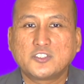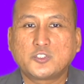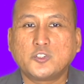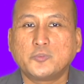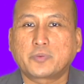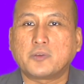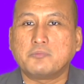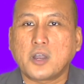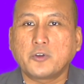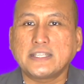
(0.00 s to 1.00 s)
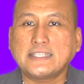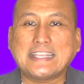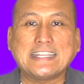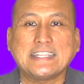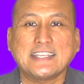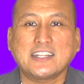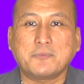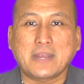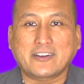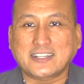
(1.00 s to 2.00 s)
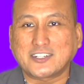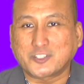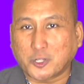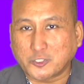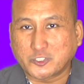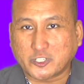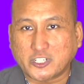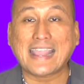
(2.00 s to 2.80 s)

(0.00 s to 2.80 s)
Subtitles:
to promoting Indian American culture.